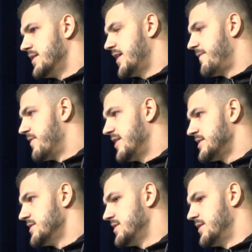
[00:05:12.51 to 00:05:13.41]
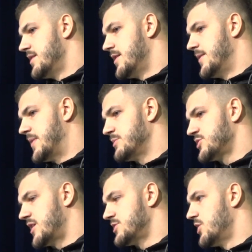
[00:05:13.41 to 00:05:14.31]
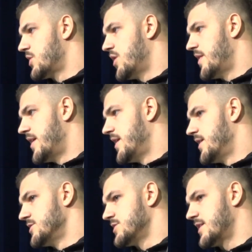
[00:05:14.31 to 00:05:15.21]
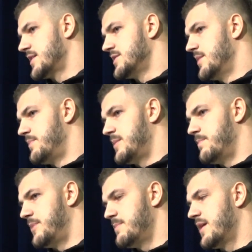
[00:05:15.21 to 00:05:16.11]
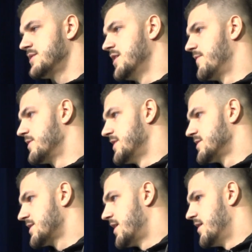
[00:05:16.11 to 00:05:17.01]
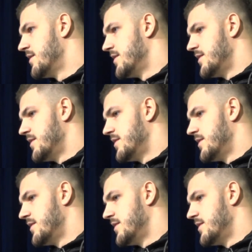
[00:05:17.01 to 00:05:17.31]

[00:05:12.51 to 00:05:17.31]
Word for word: life lessons, and um, I'm just trying to soak all that in and just like I said, be be myself because that's kind of